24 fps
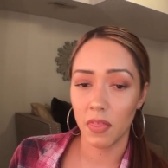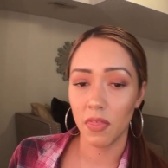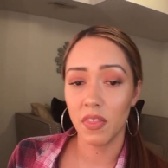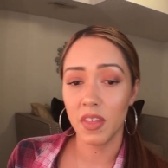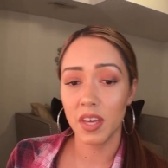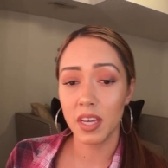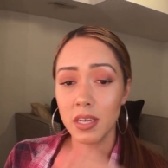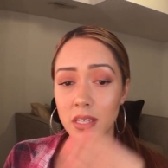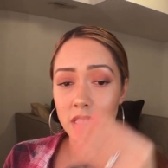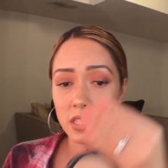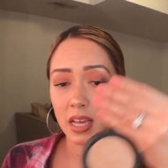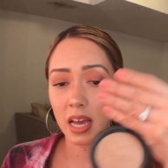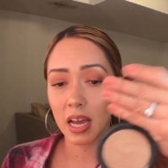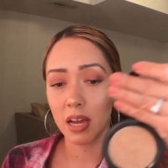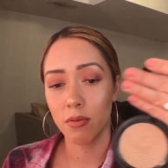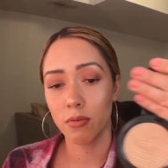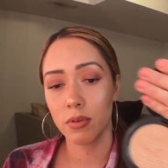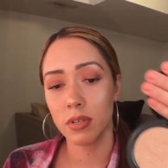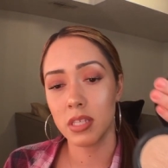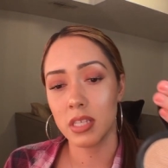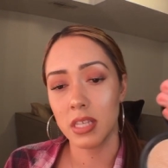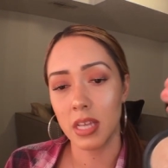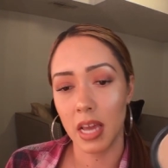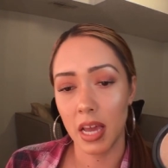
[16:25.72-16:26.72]
This I
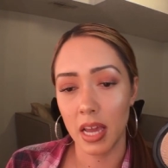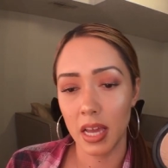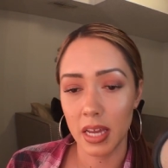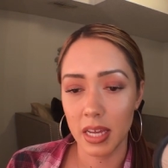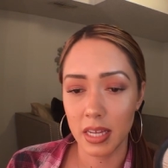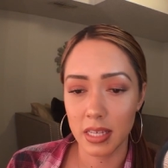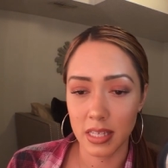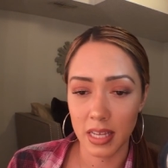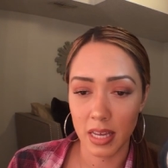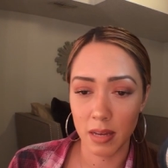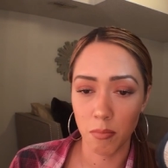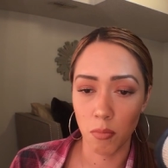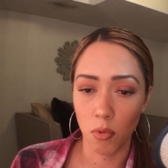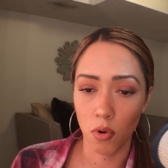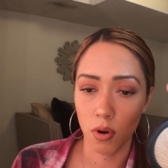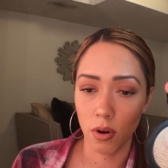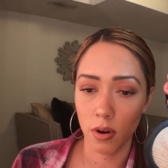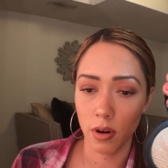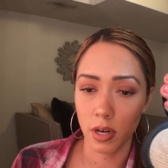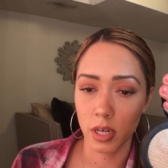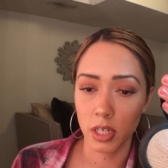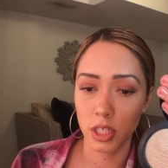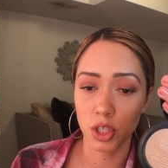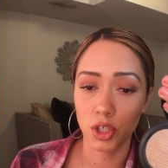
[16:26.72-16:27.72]
would say is a
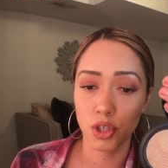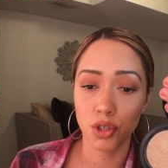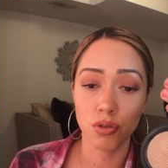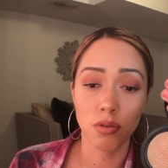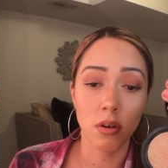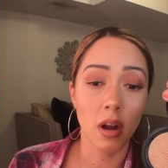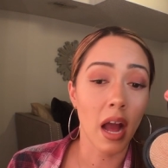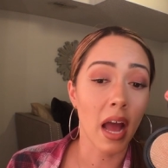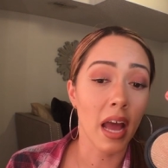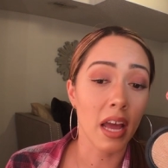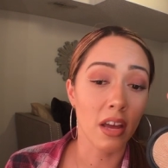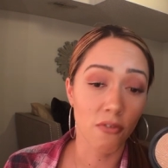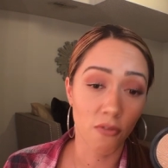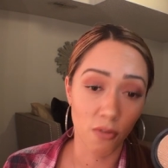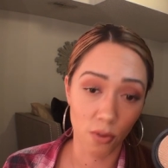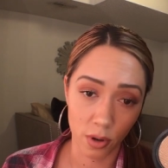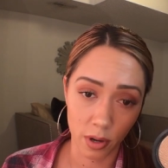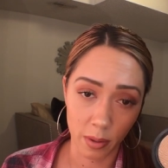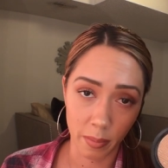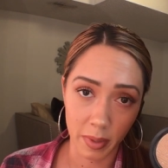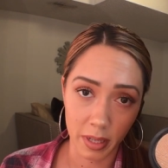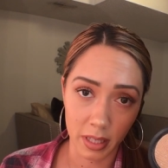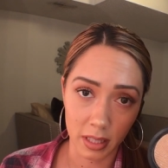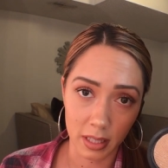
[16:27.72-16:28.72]
more dry
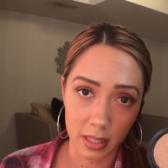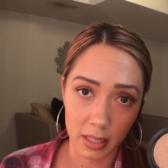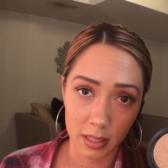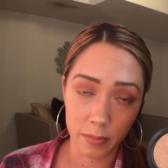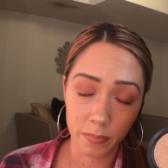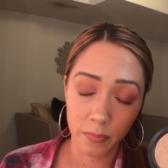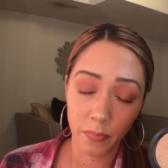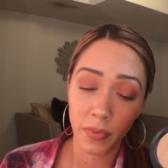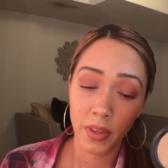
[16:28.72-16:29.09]
formula.